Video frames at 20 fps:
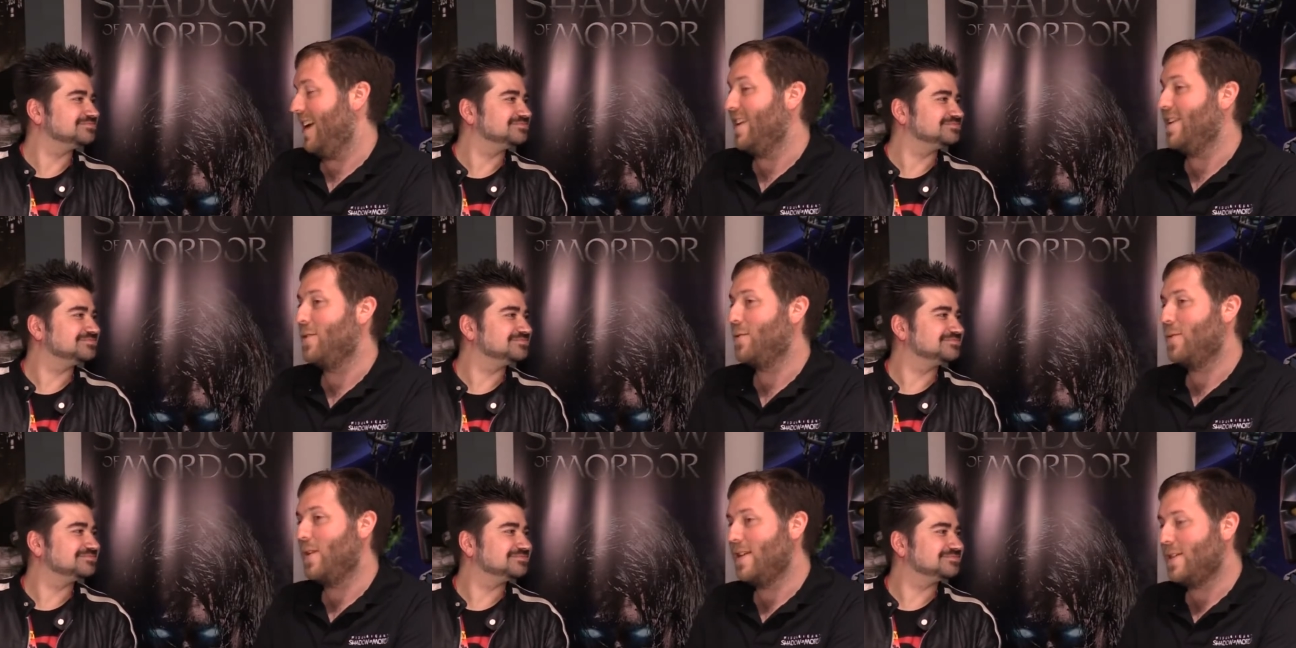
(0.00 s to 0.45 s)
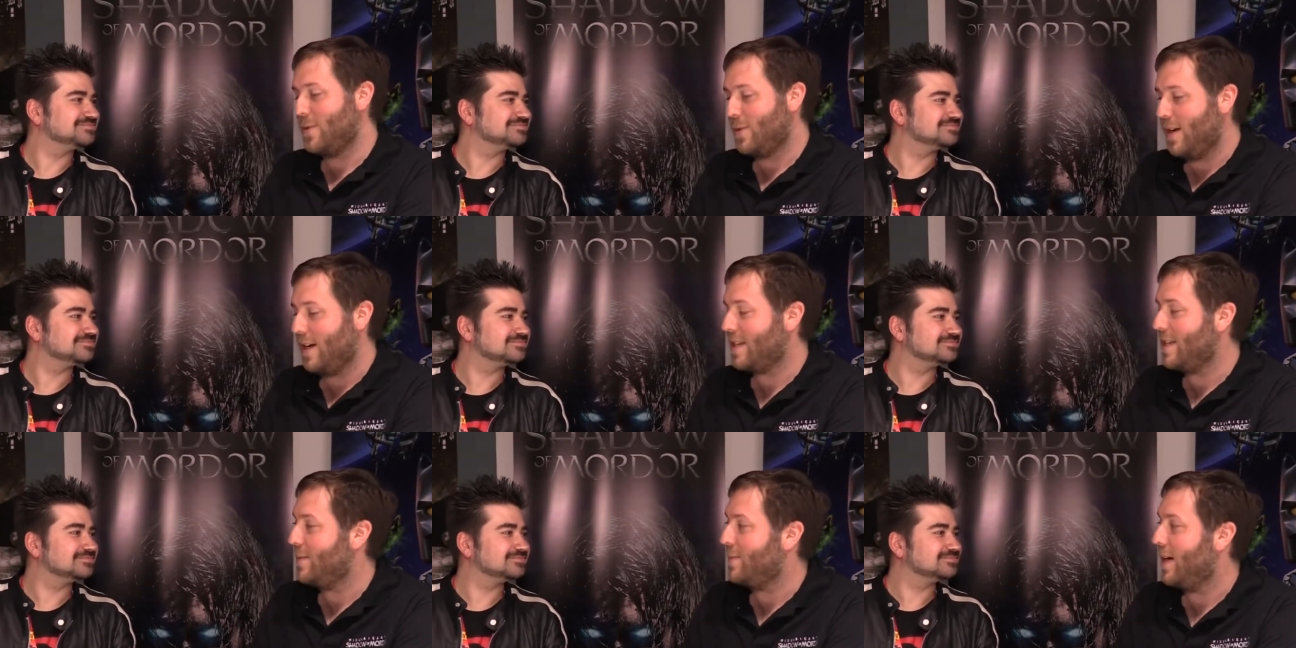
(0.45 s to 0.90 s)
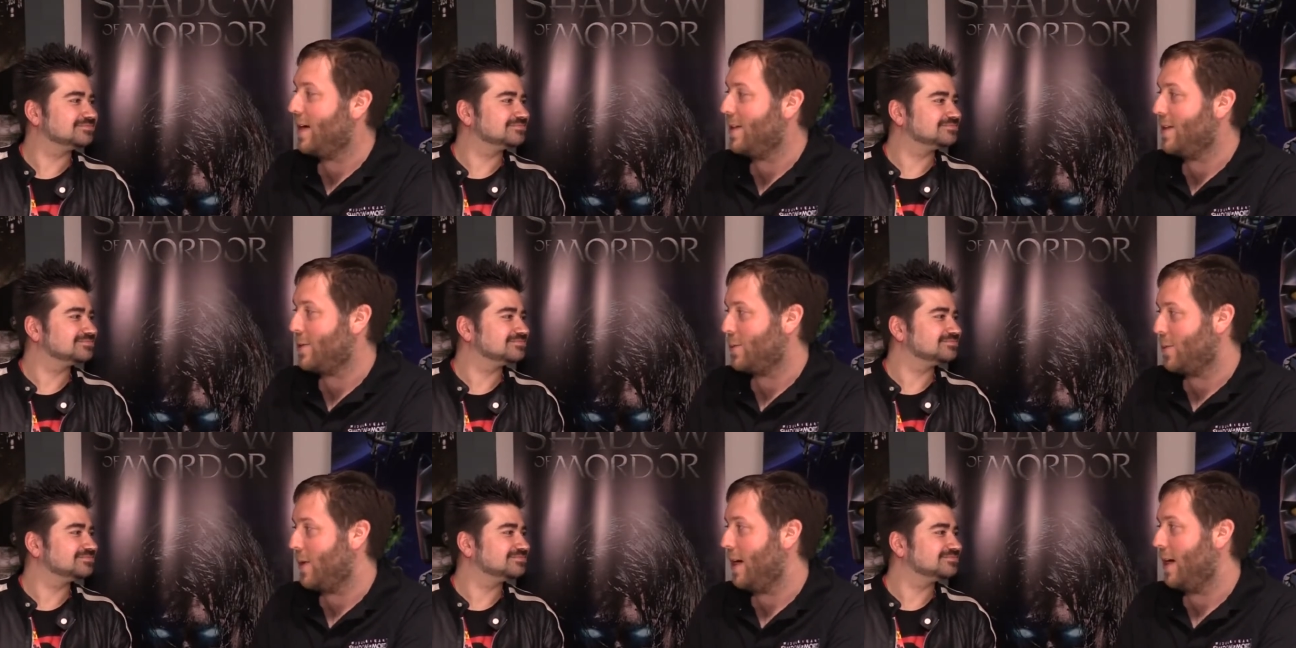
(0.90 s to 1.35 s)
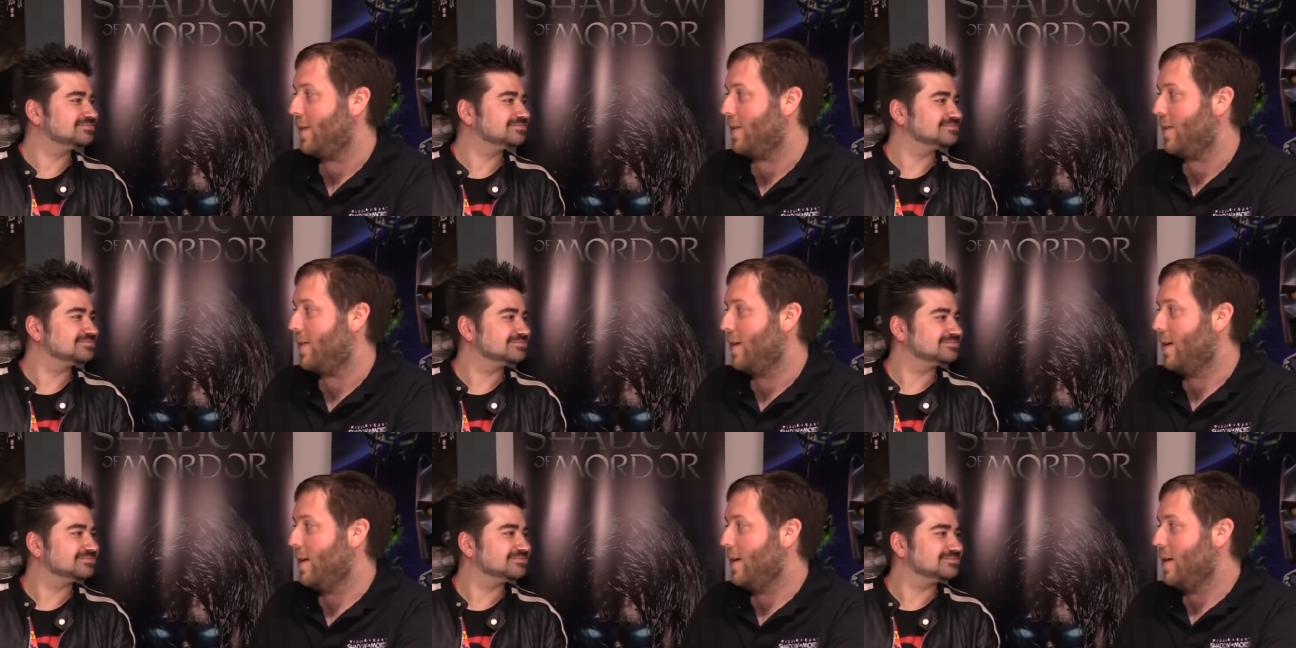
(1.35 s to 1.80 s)
Speaker 1: and you're resurrected by this
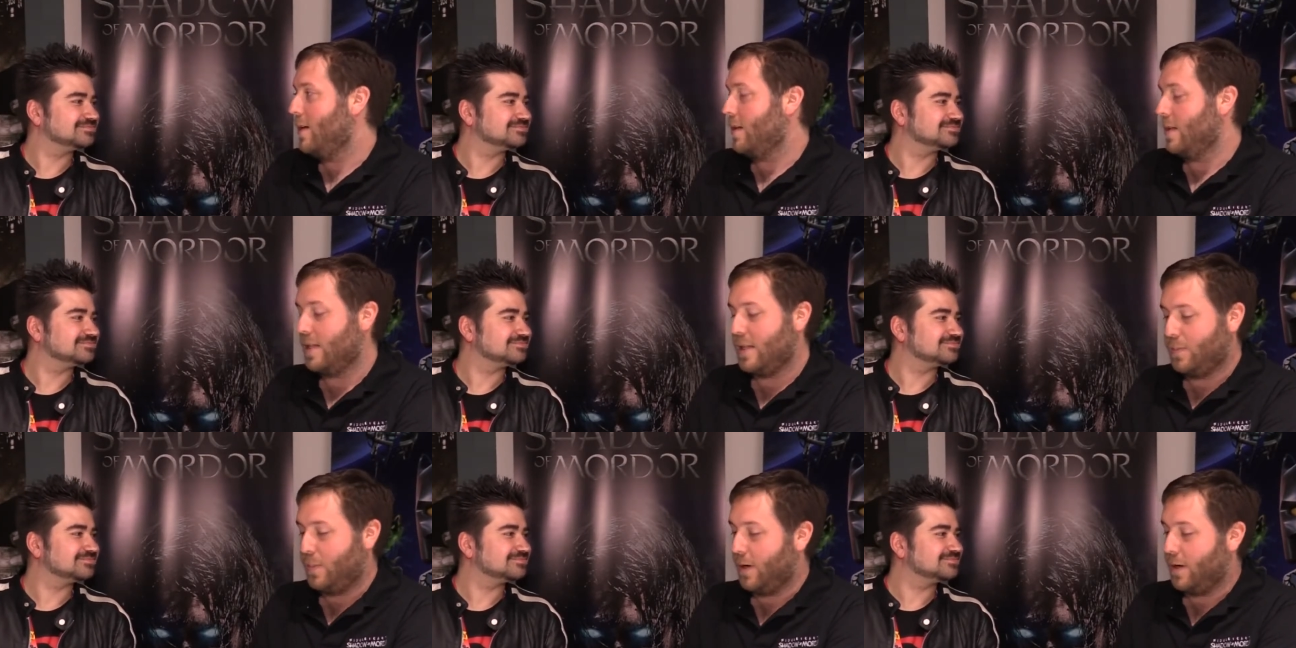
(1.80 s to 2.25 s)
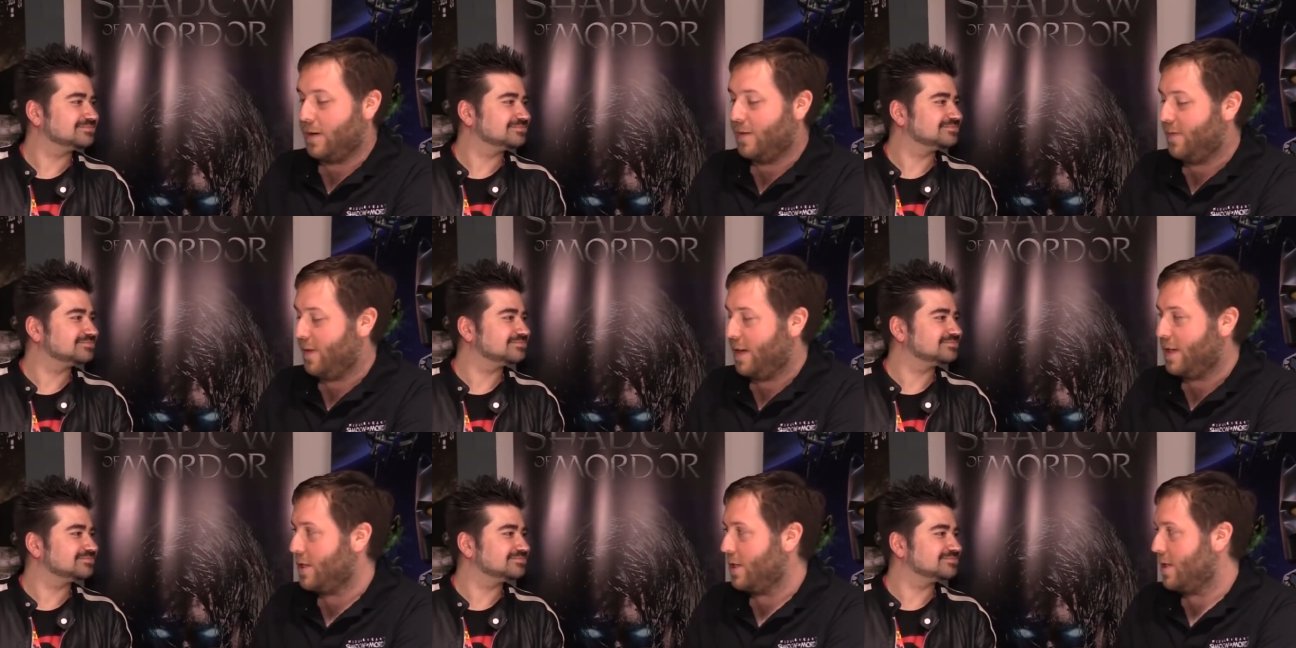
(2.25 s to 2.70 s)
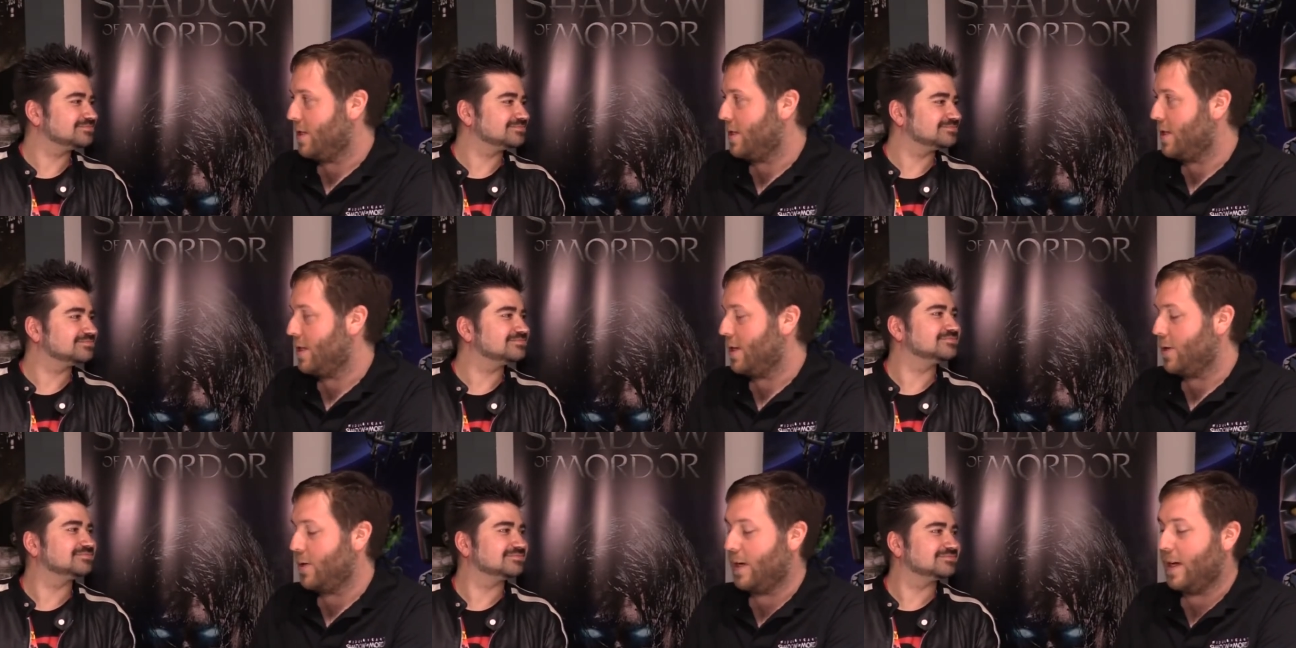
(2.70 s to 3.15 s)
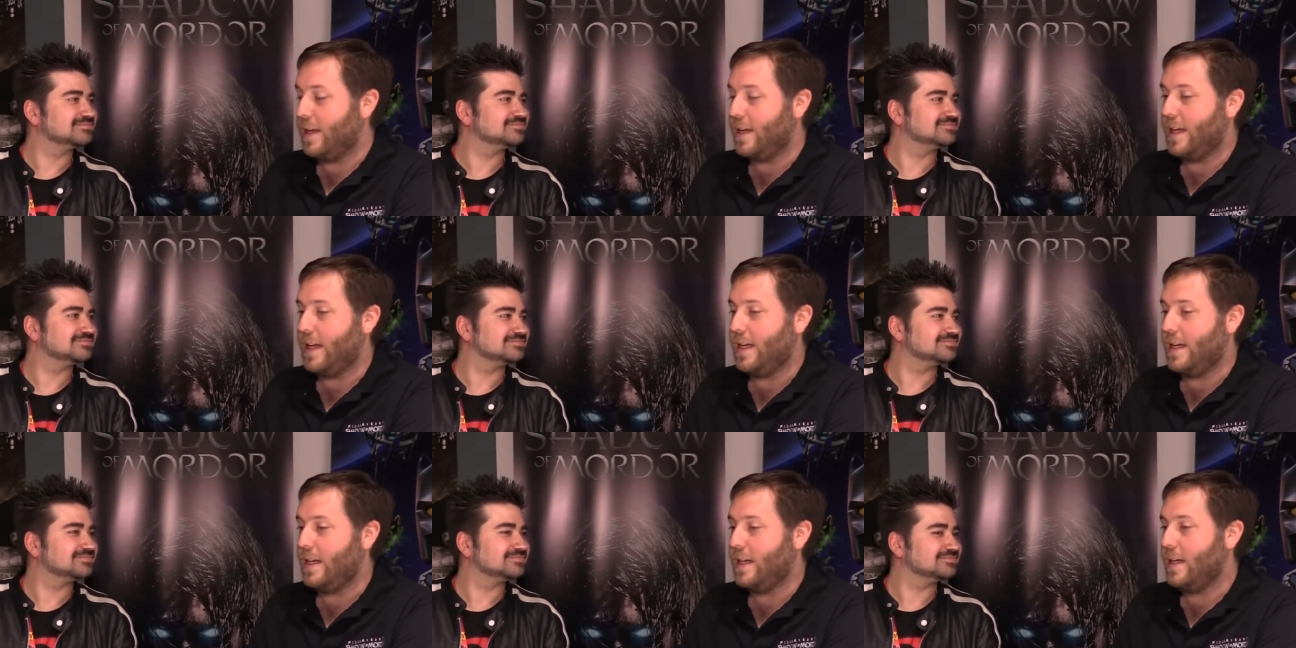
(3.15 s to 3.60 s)
wraith, this spirit of vengeance, you know,
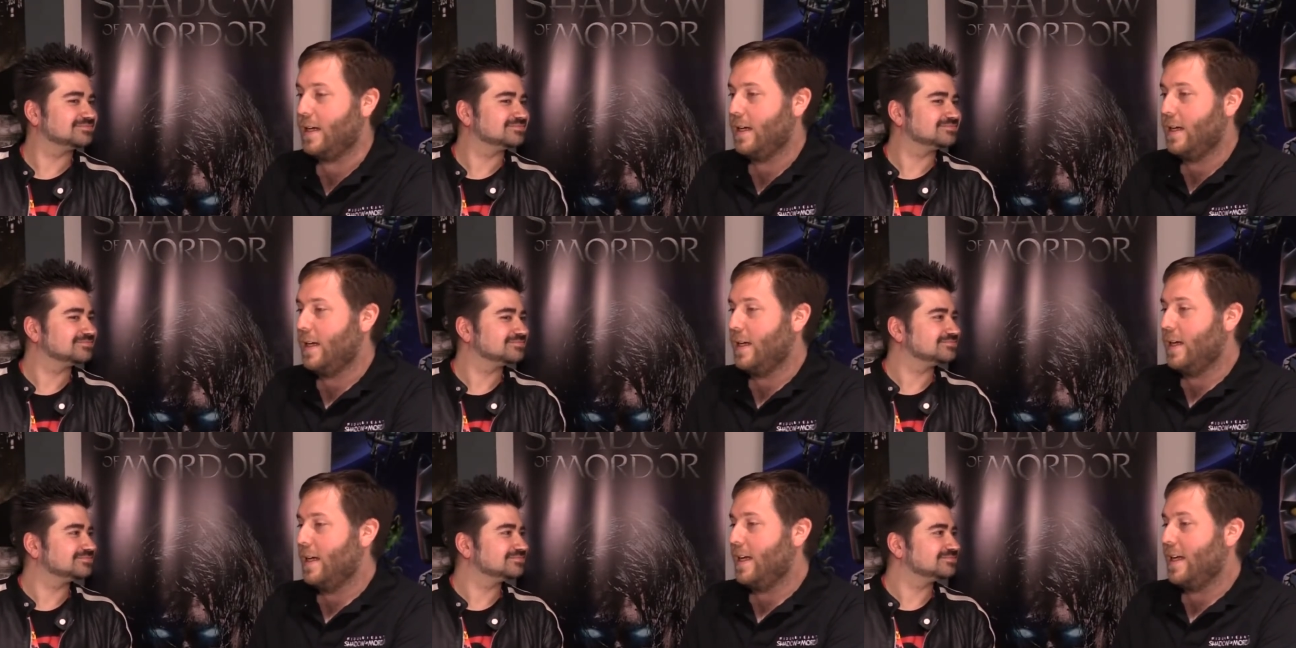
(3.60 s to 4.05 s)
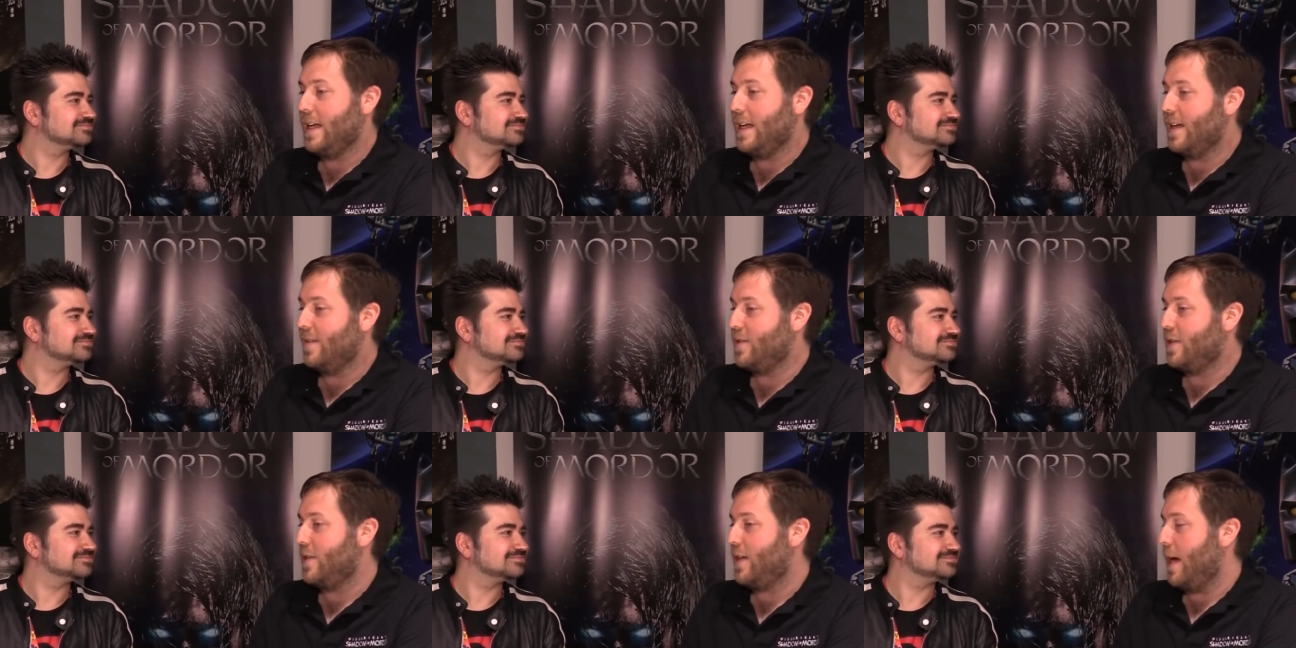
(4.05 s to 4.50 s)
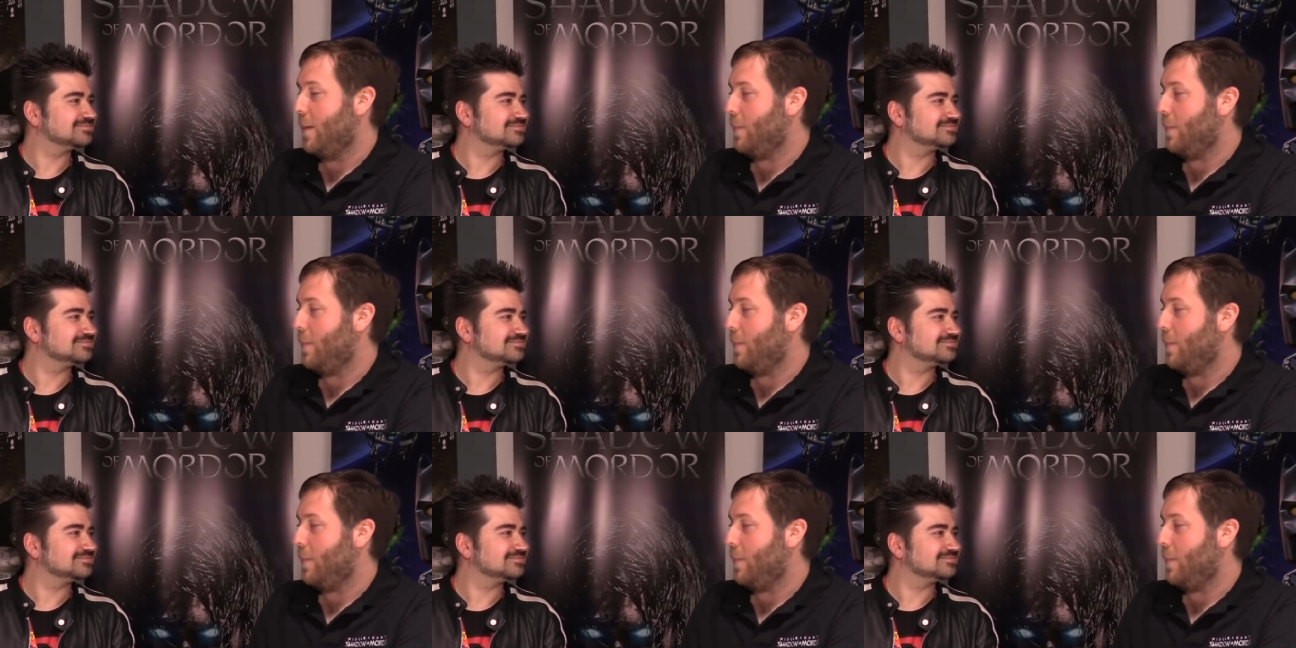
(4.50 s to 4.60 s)
and he he gives you